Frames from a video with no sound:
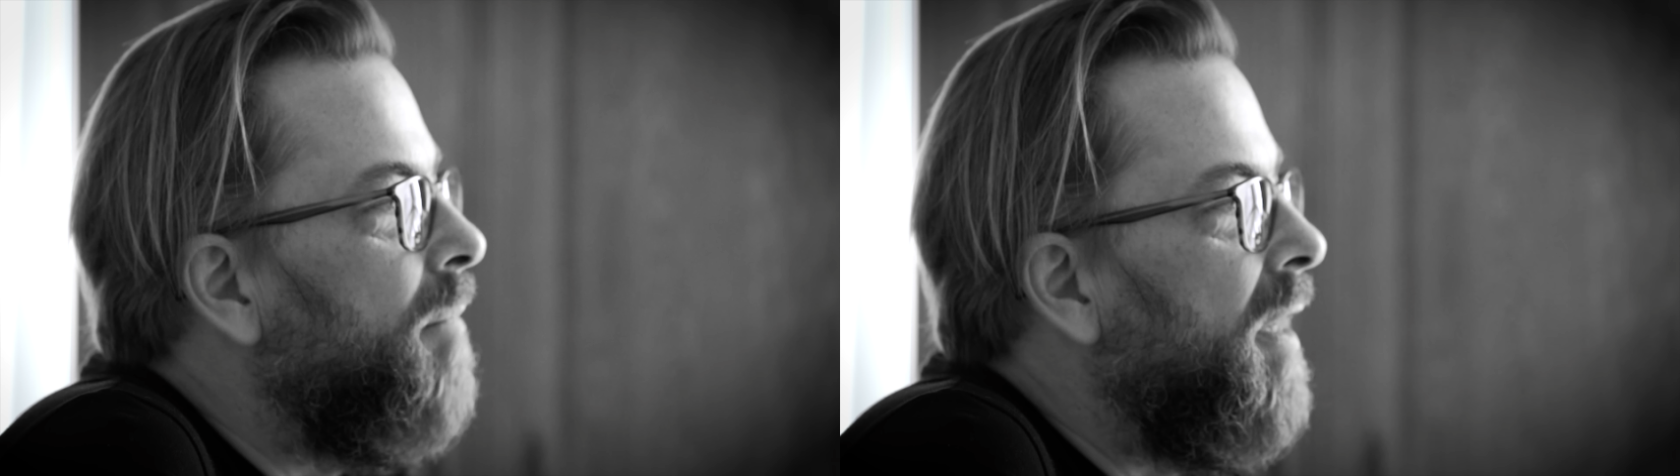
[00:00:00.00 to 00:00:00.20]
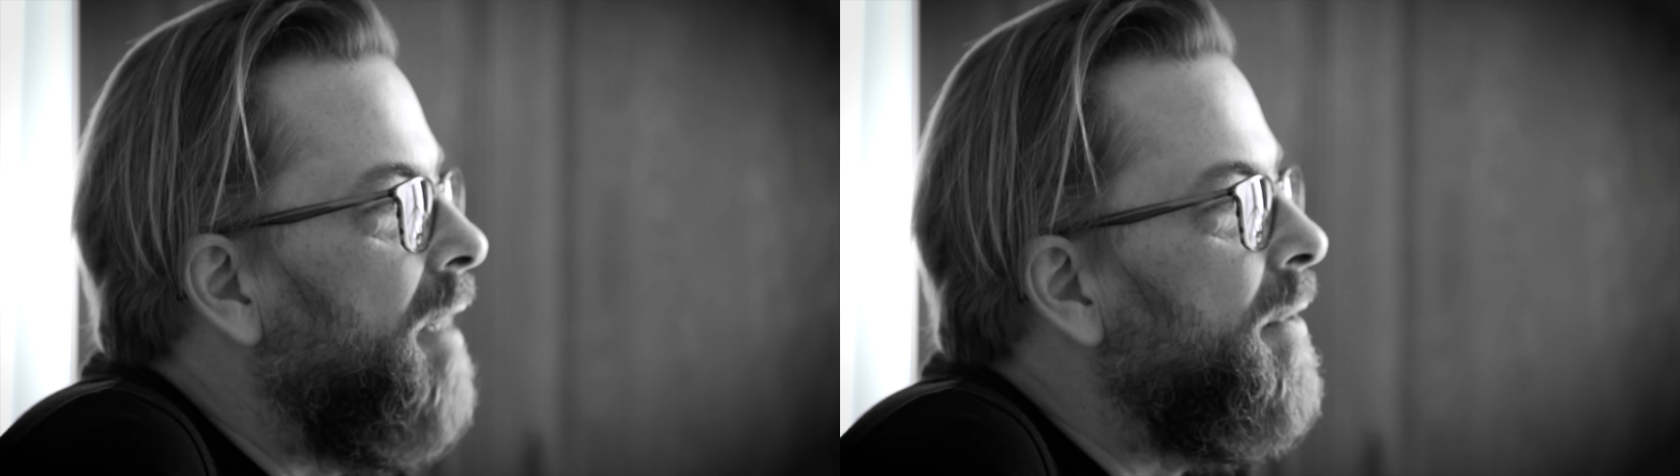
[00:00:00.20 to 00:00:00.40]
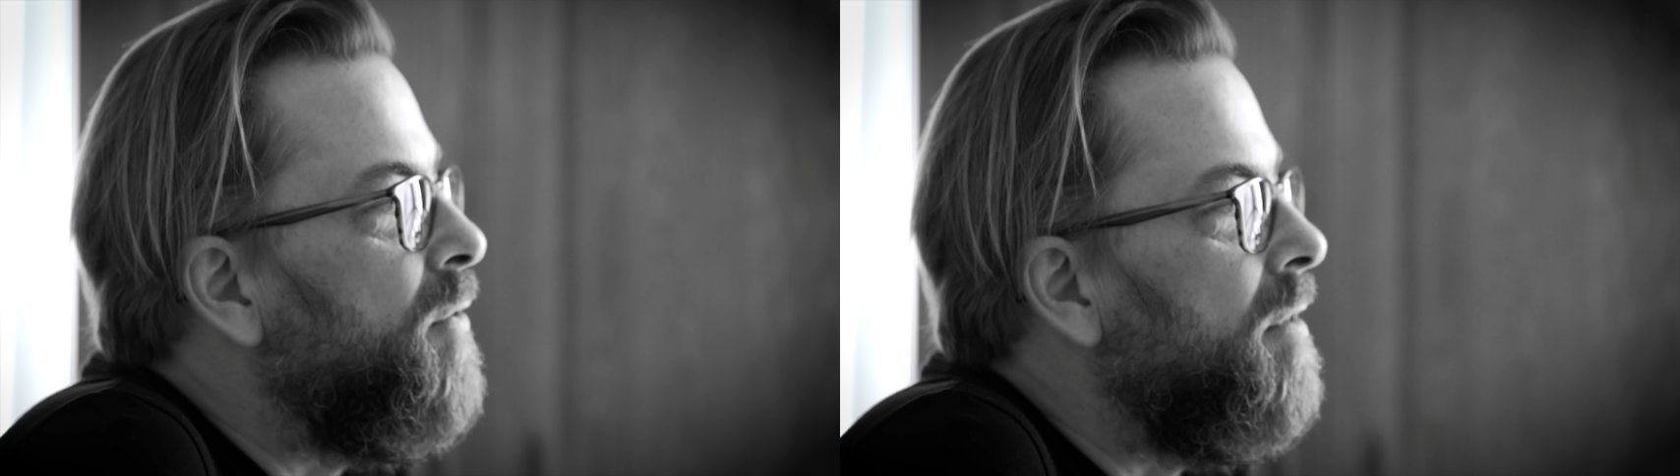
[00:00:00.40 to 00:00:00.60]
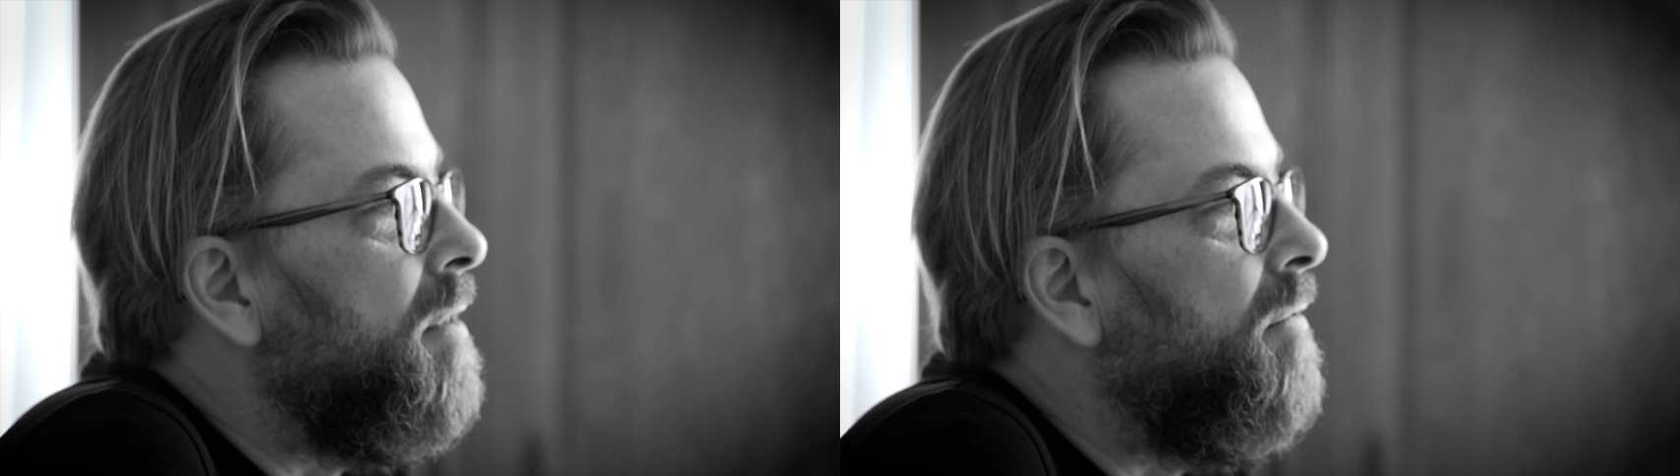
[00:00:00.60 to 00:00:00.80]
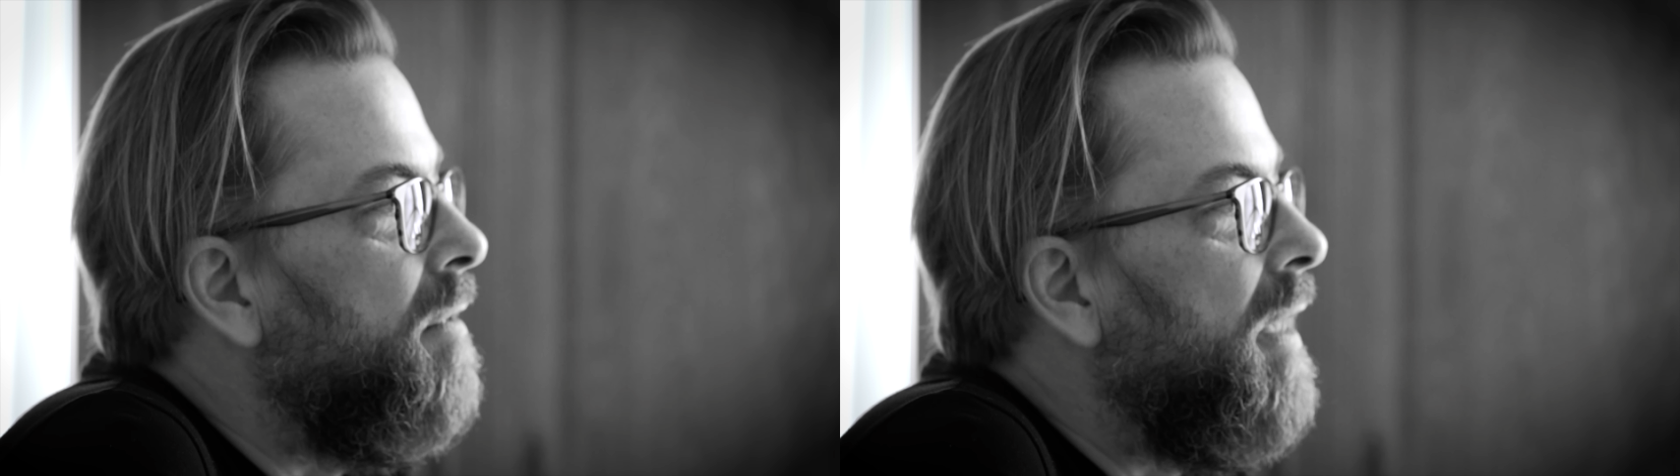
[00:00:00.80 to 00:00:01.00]
My name is
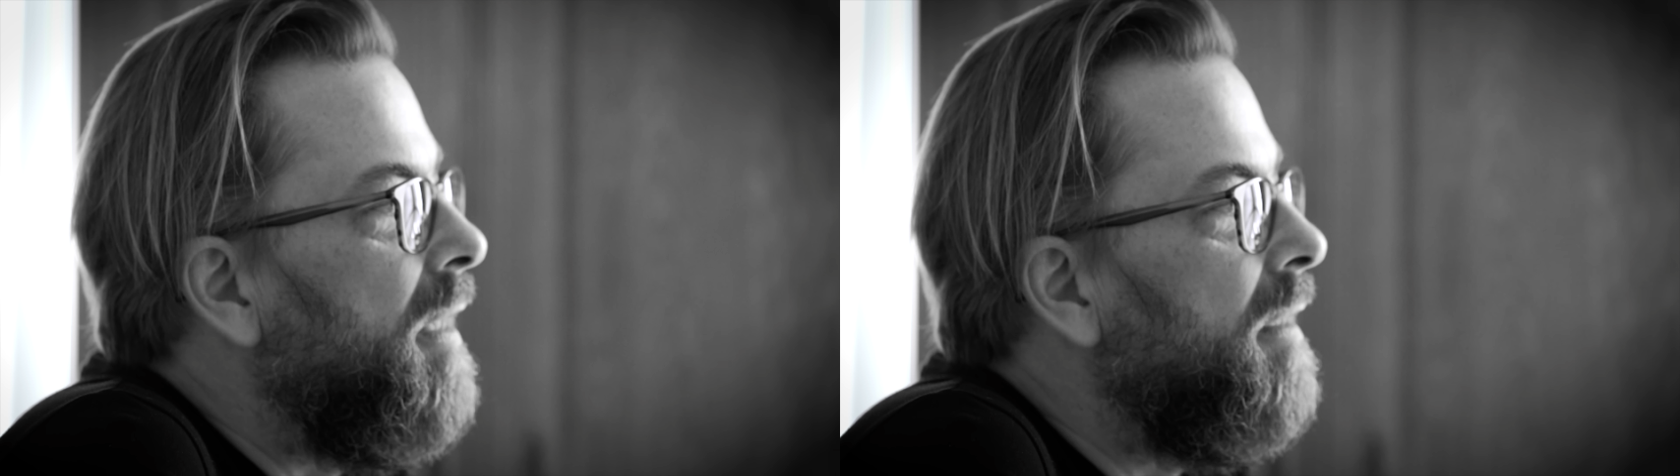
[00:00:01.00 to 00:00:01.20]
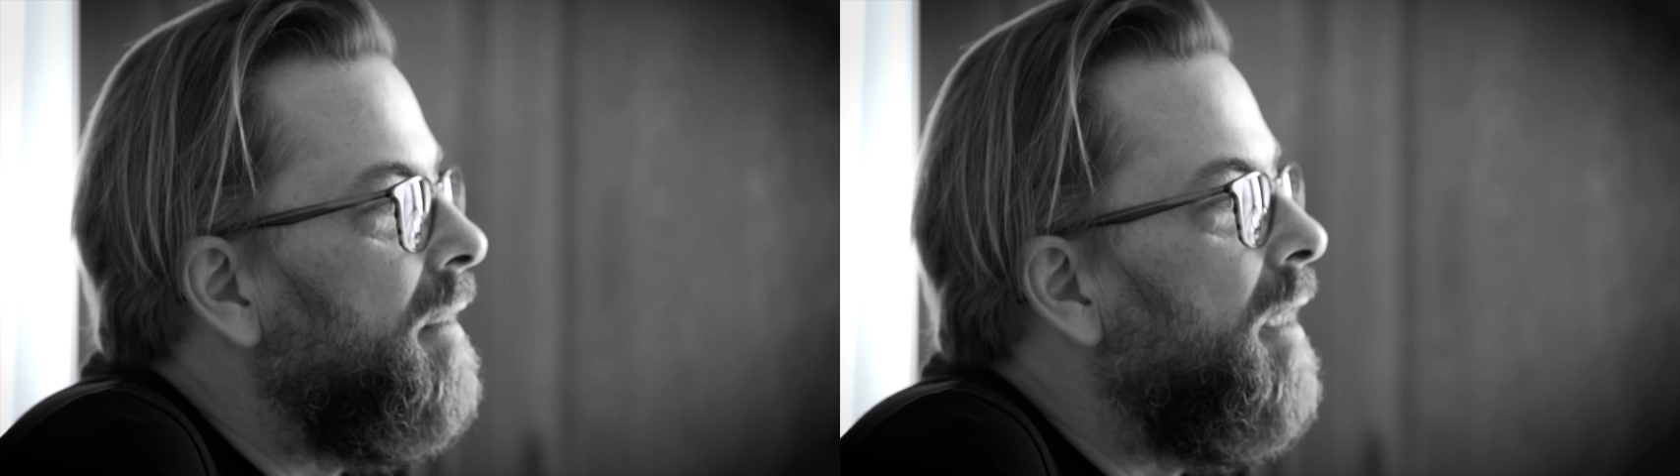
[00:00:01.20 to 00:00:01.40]
Thorsten Overgaard.